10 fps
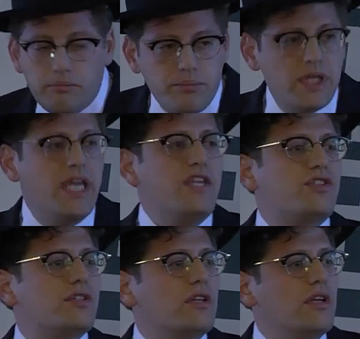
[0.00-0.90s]

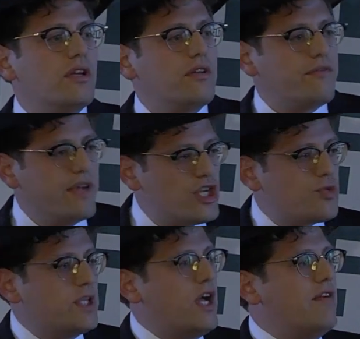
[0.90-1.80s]
Please, finish
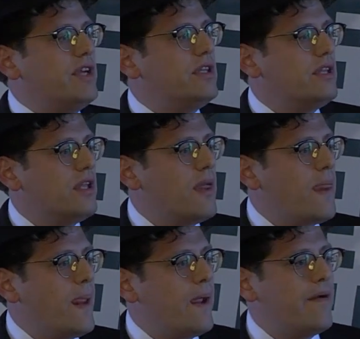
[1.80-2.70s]
with David.
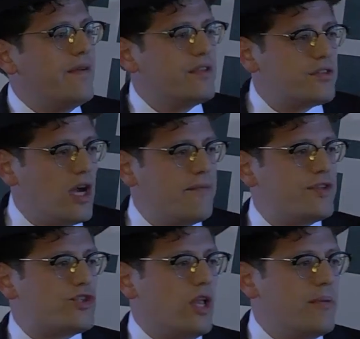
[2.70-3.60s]
It's time for
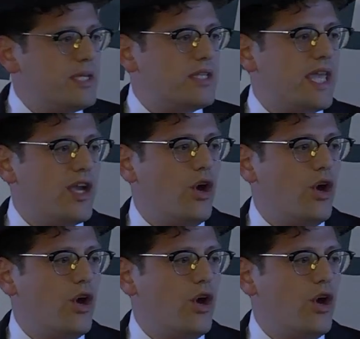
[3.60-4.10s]
Shlomo to take